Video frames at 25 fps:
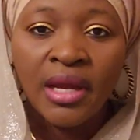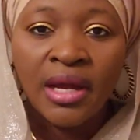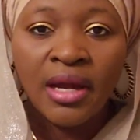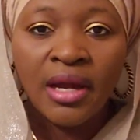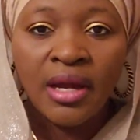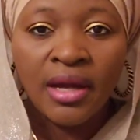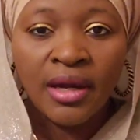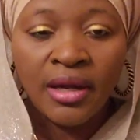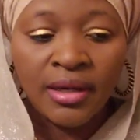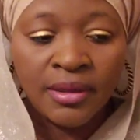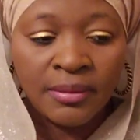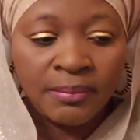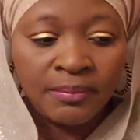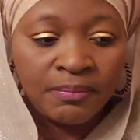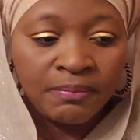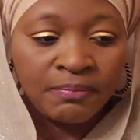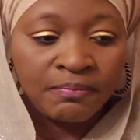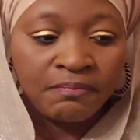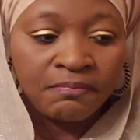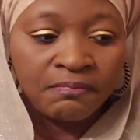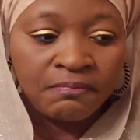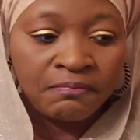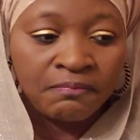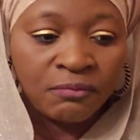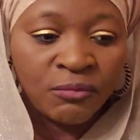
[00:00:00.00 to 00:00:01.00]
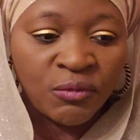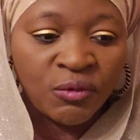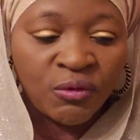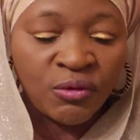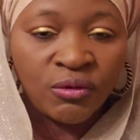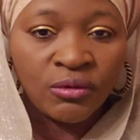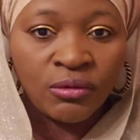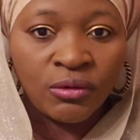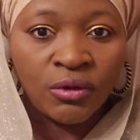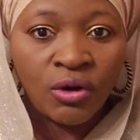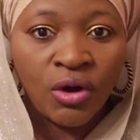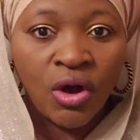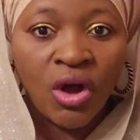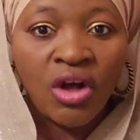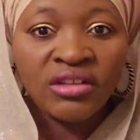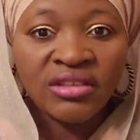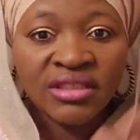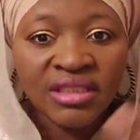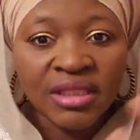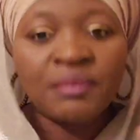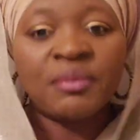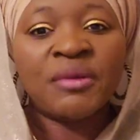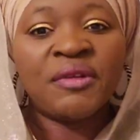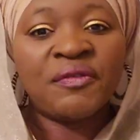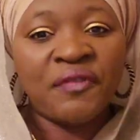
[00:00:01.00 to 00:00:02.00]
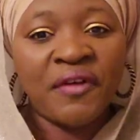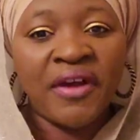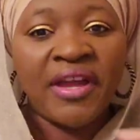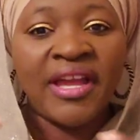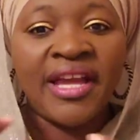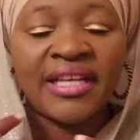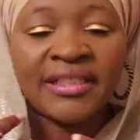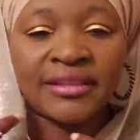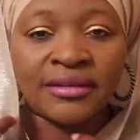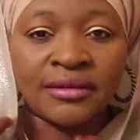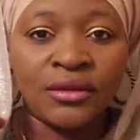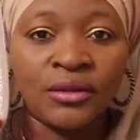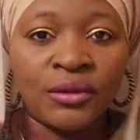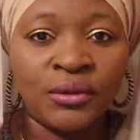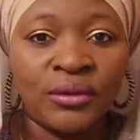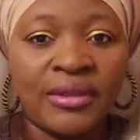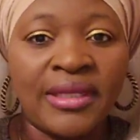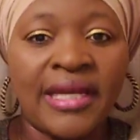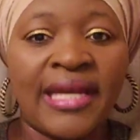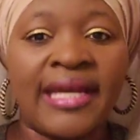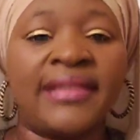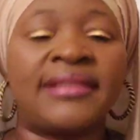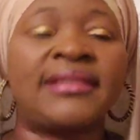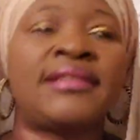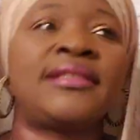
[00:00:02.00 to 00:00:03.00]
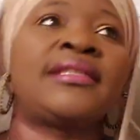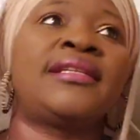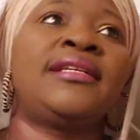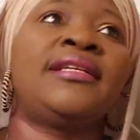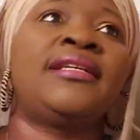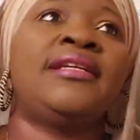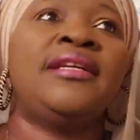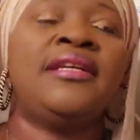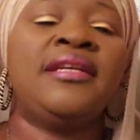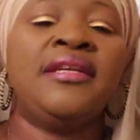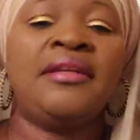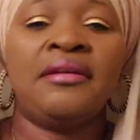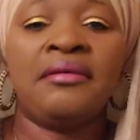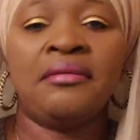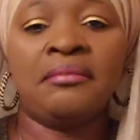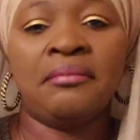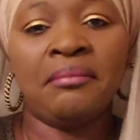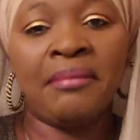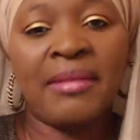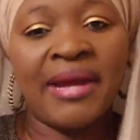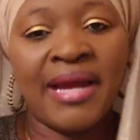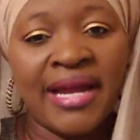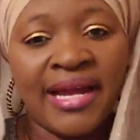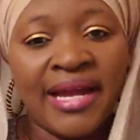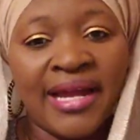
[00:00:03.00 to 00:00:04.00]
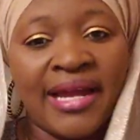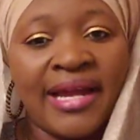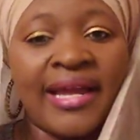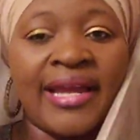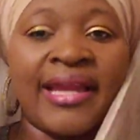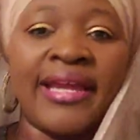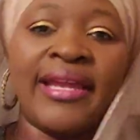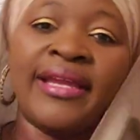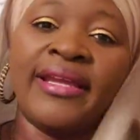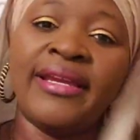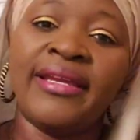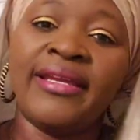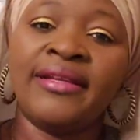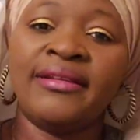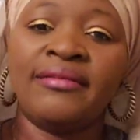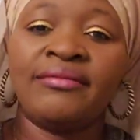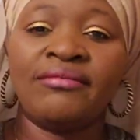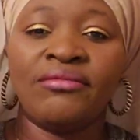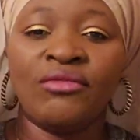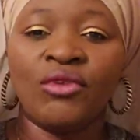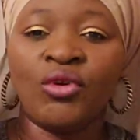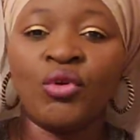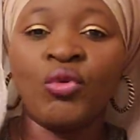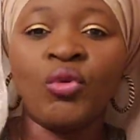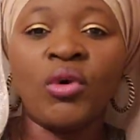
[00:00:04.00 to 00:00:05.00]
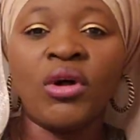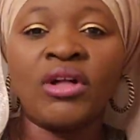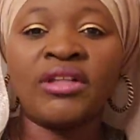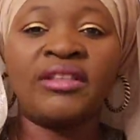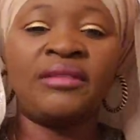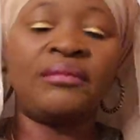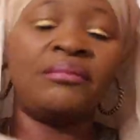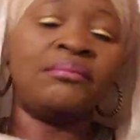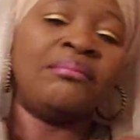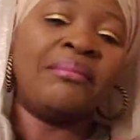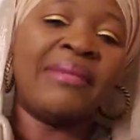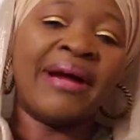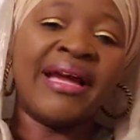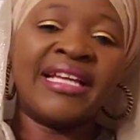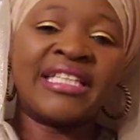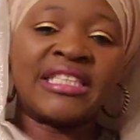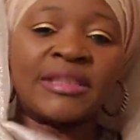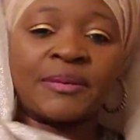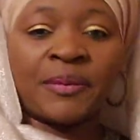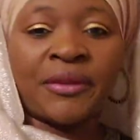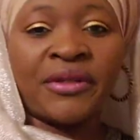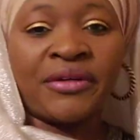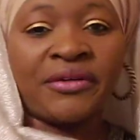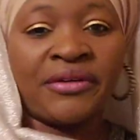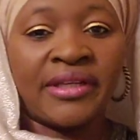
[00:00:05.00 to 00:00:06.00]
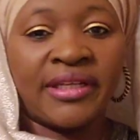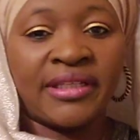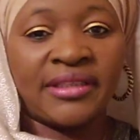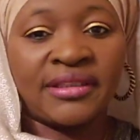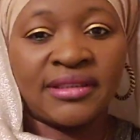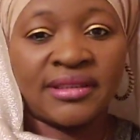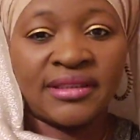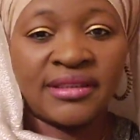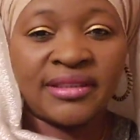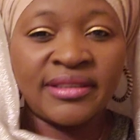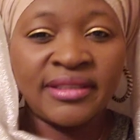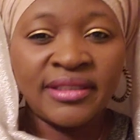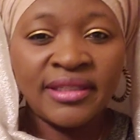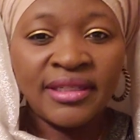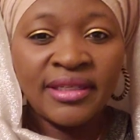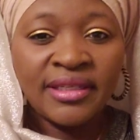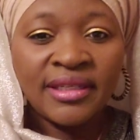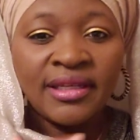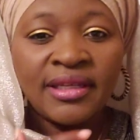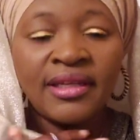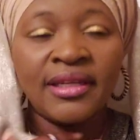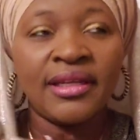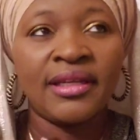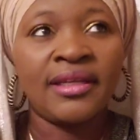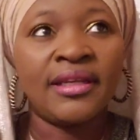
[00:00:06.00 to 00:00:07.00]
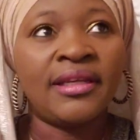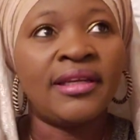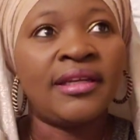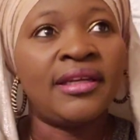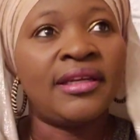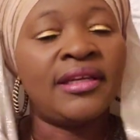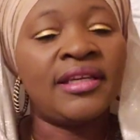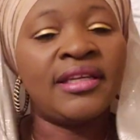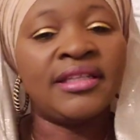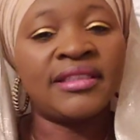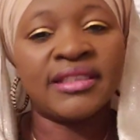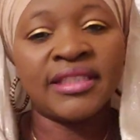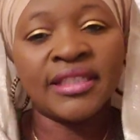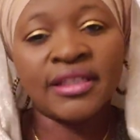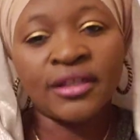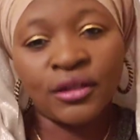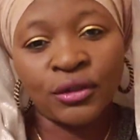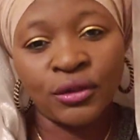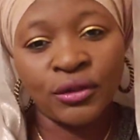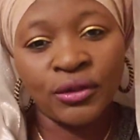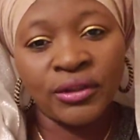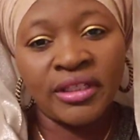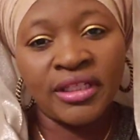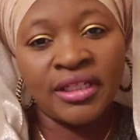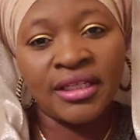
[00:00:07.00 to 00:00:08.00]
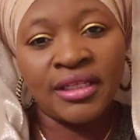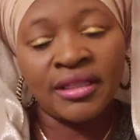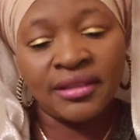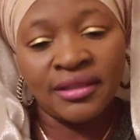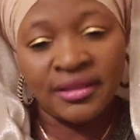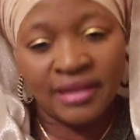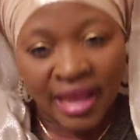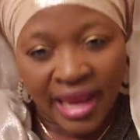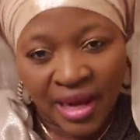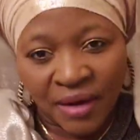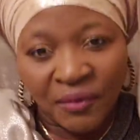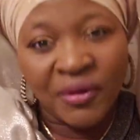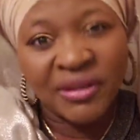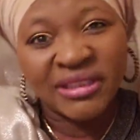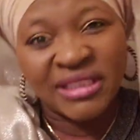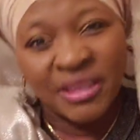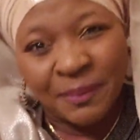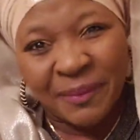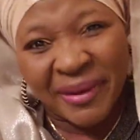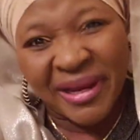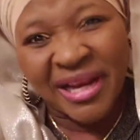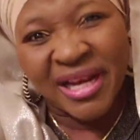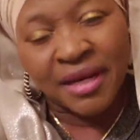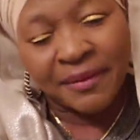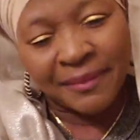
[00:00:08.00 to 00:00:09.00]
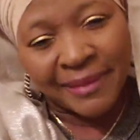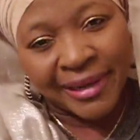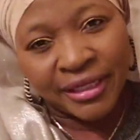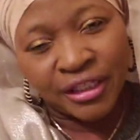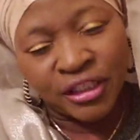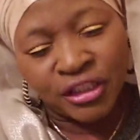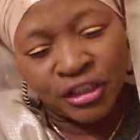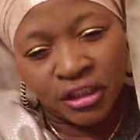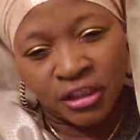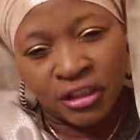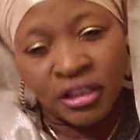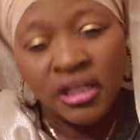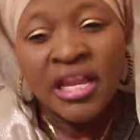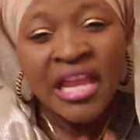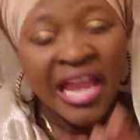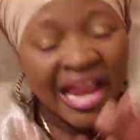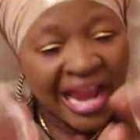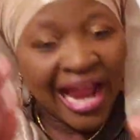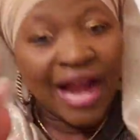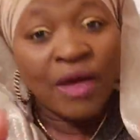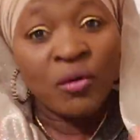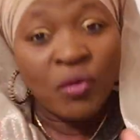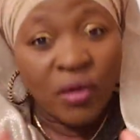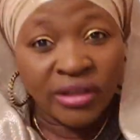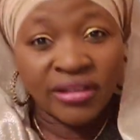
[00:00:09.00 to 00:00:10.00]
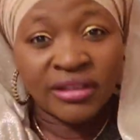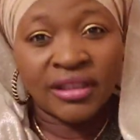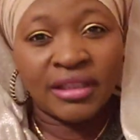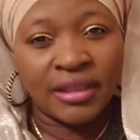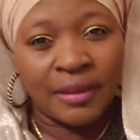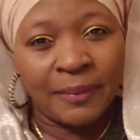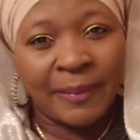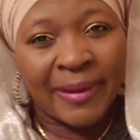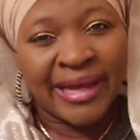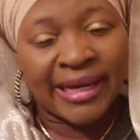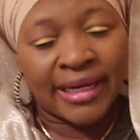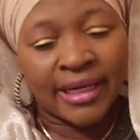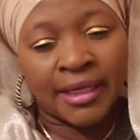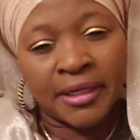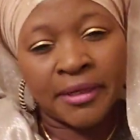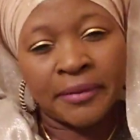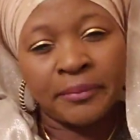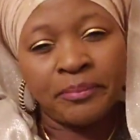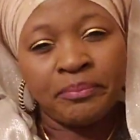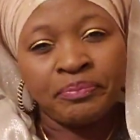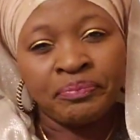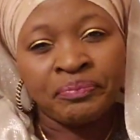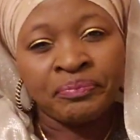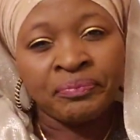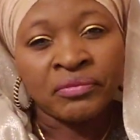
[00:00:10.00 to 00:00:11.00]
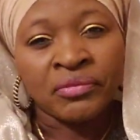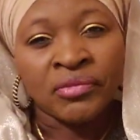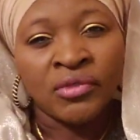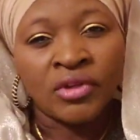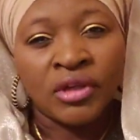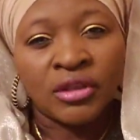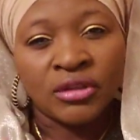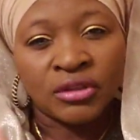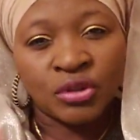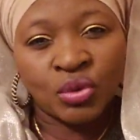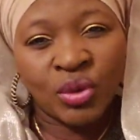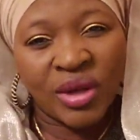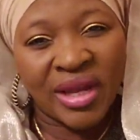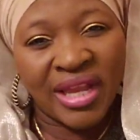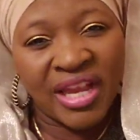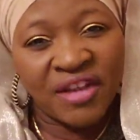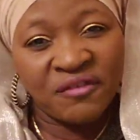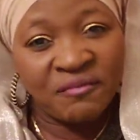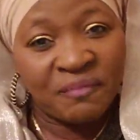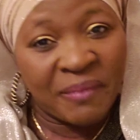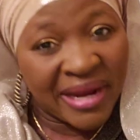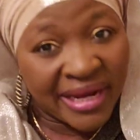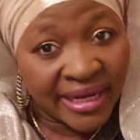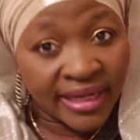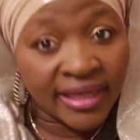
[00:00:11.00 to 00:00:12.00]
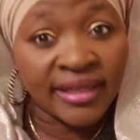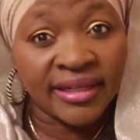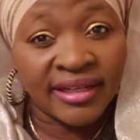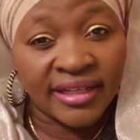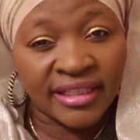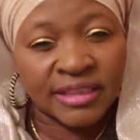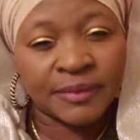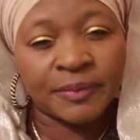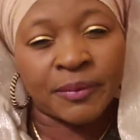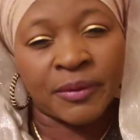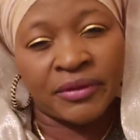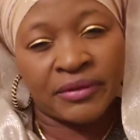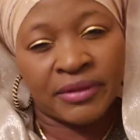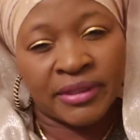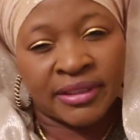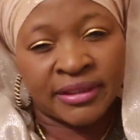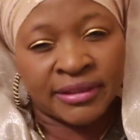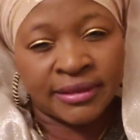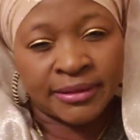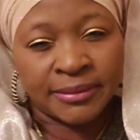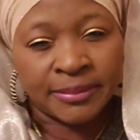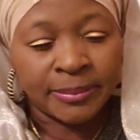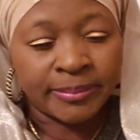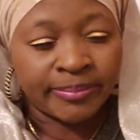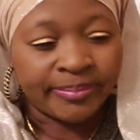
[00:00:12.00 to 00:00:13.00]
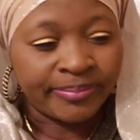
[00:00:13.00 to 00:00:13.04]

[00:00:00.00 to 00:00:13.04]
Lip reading: All simplifiers know that my experience is including, I was a bank manager. I worked in the bank. So I have banking experience.